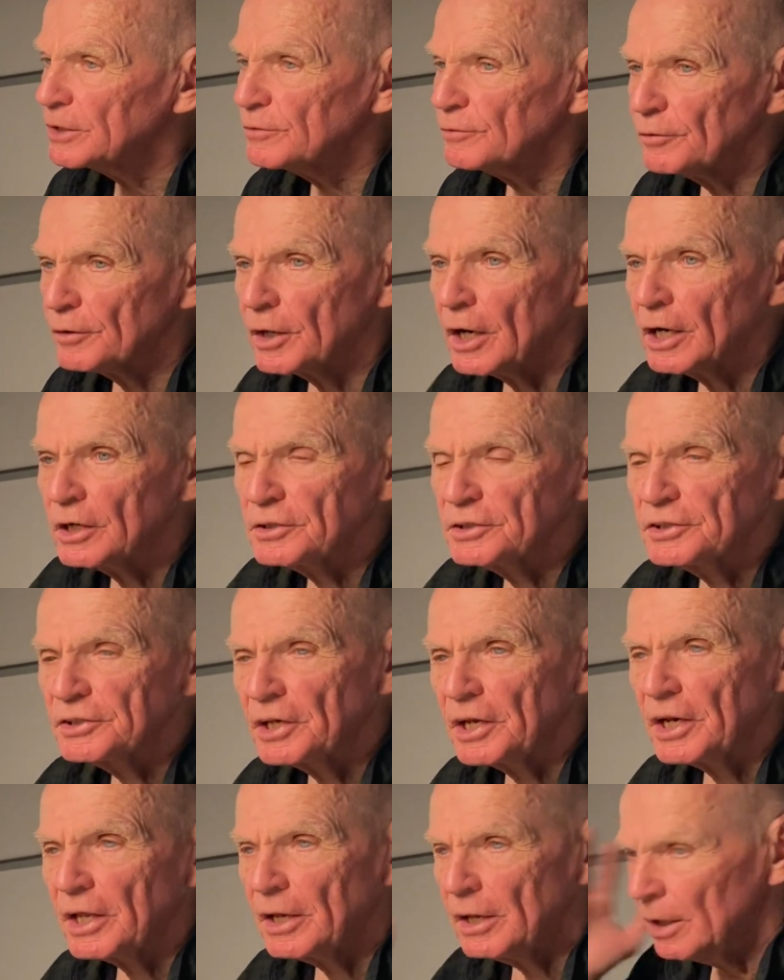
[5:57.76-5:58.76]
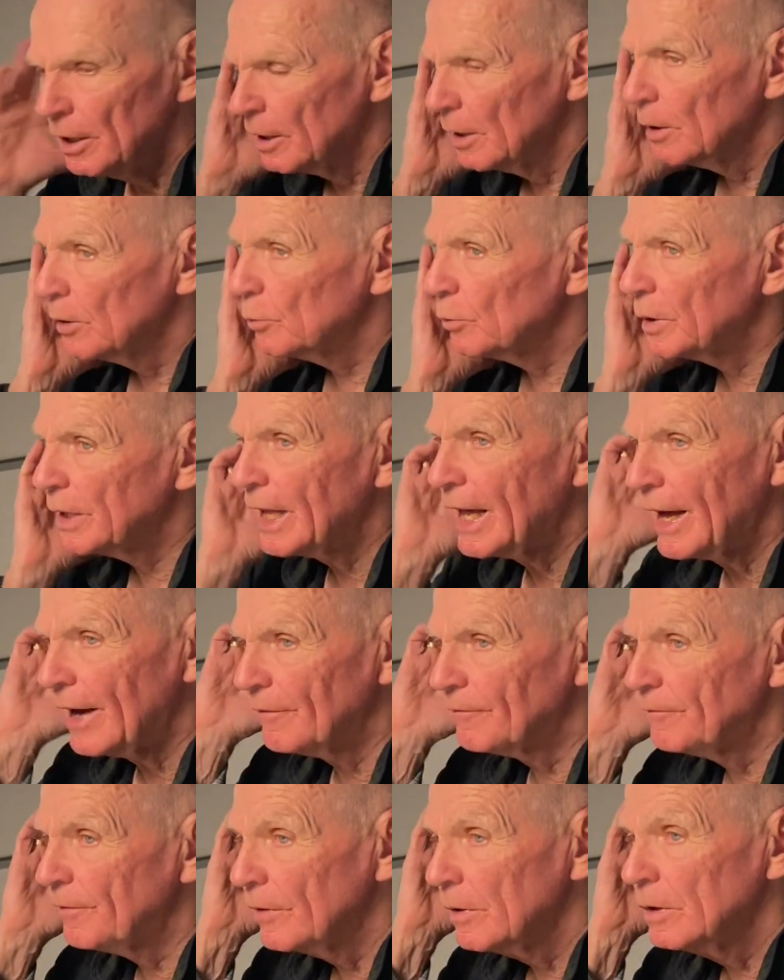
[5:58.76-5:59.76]
for our city would
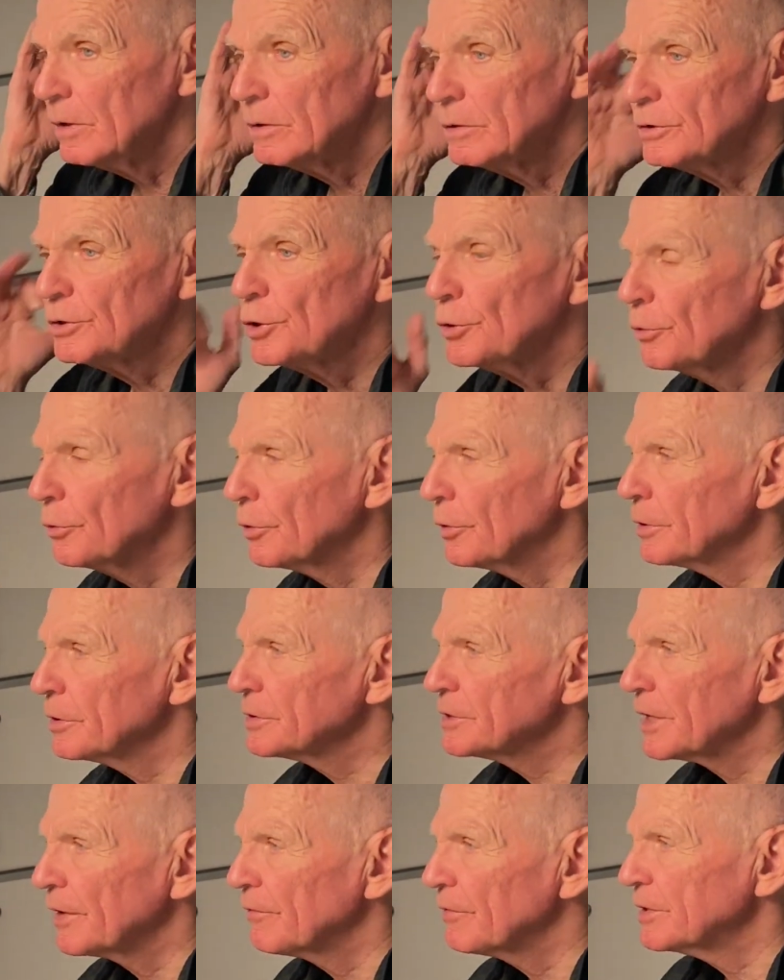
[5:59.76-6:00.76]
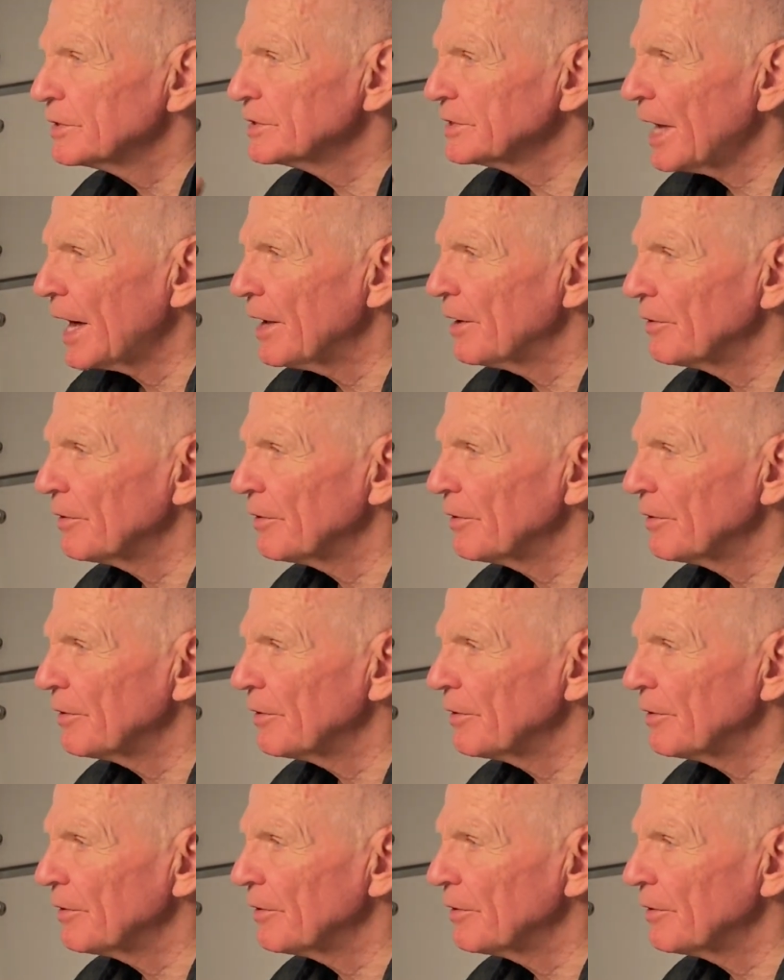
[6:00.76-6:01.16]
have tours every Saturday